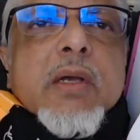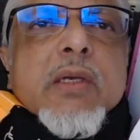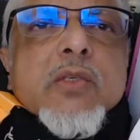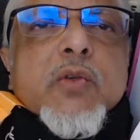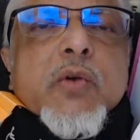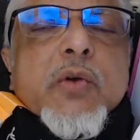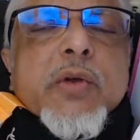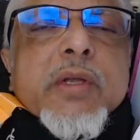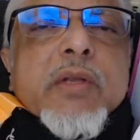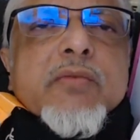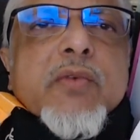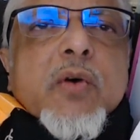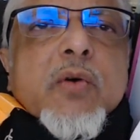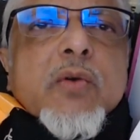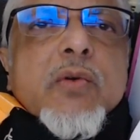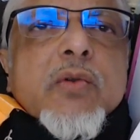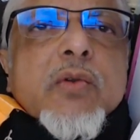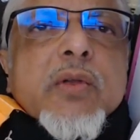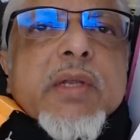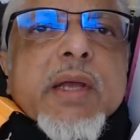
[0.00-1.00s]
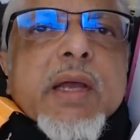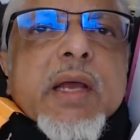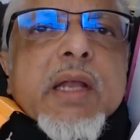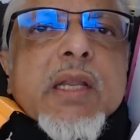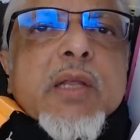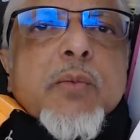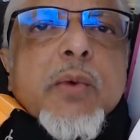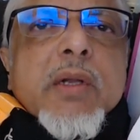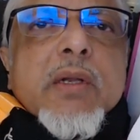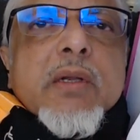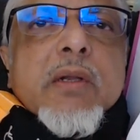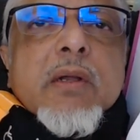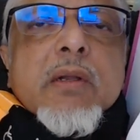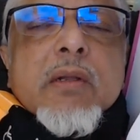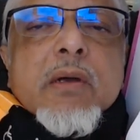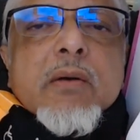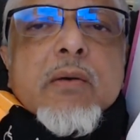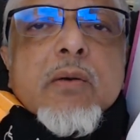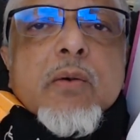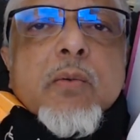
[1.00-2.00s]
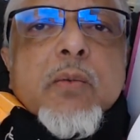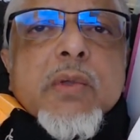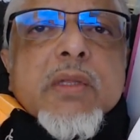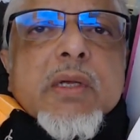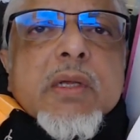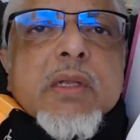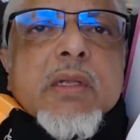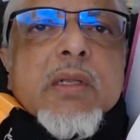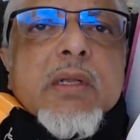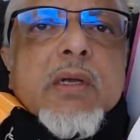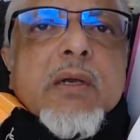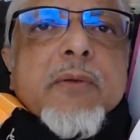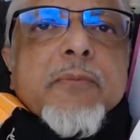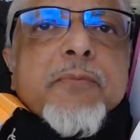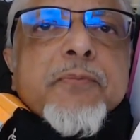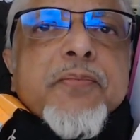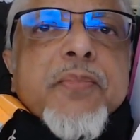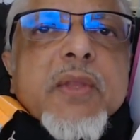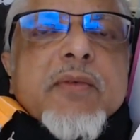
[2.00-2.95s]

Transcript: So invoke not anyone along with Allah.